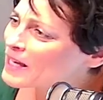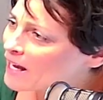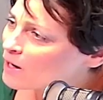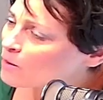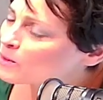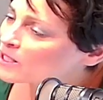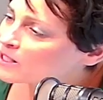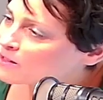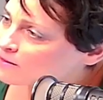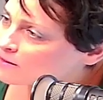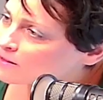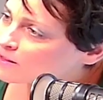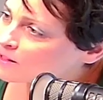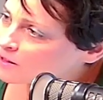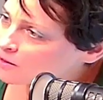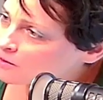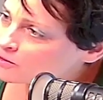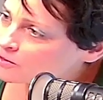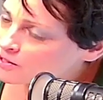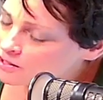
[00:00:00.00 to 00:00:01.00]
How we,
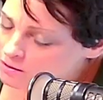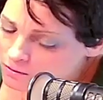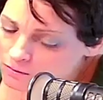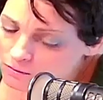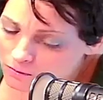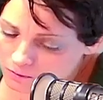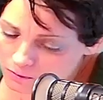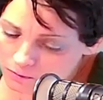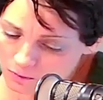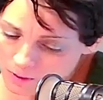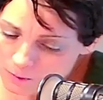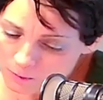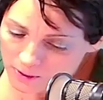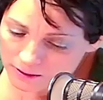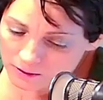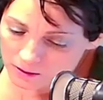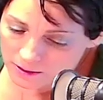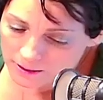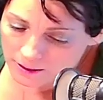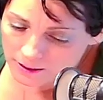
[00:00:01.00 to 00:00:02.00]
so when we
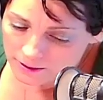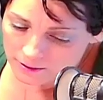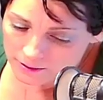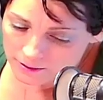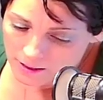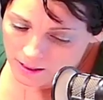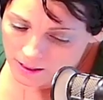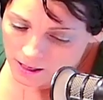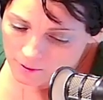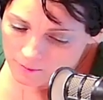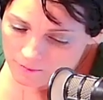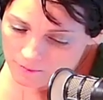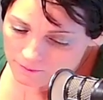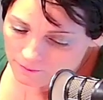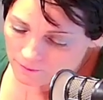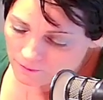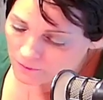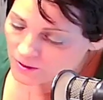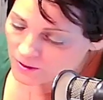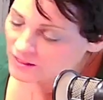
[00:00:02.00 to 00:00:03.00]
look at
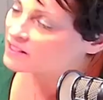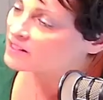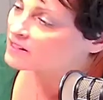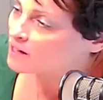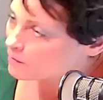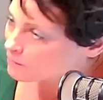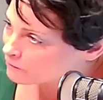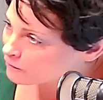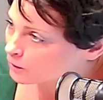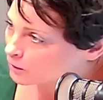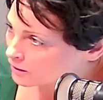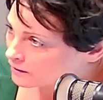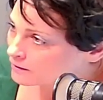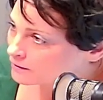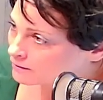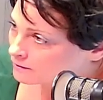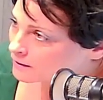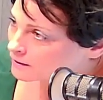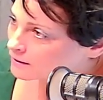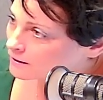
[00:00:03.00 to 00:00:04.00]
the discomfort
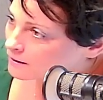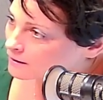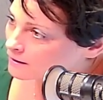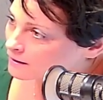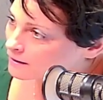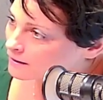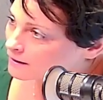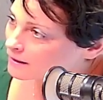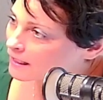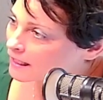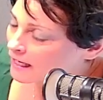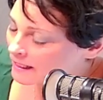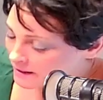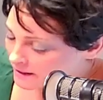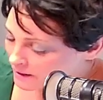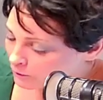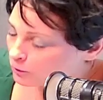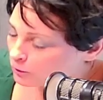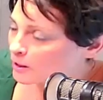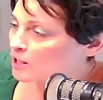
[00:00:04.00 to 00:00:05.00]

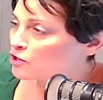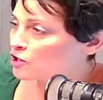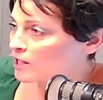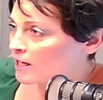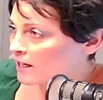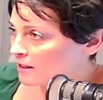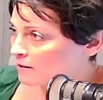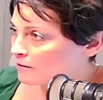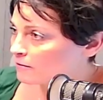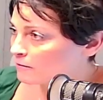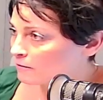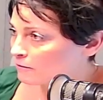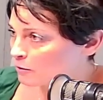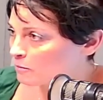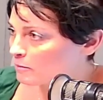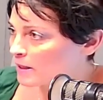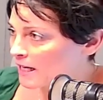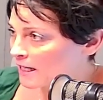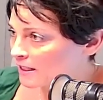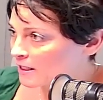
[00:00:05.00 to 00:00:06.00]
and differentiate it
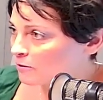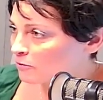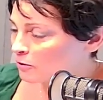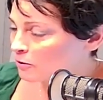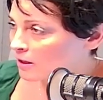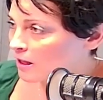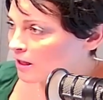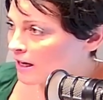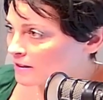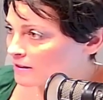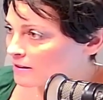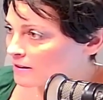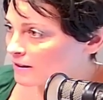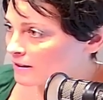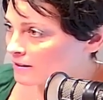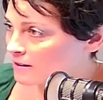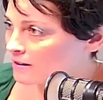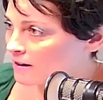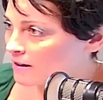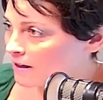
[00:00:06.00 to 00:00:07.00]
from pain and realize
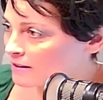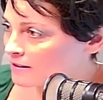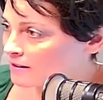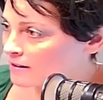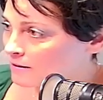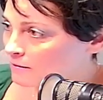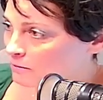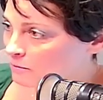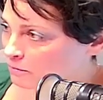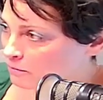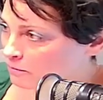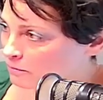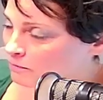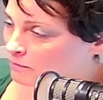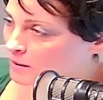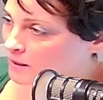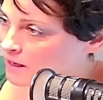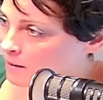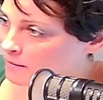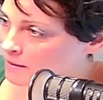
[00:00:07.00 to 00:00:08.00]
this is us
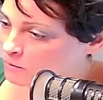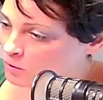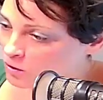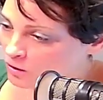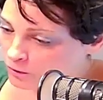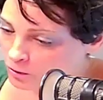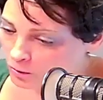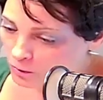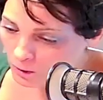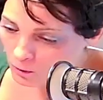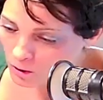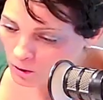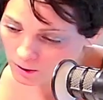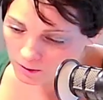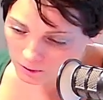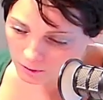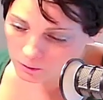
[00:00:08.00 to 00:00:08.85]
becoming more of who we are.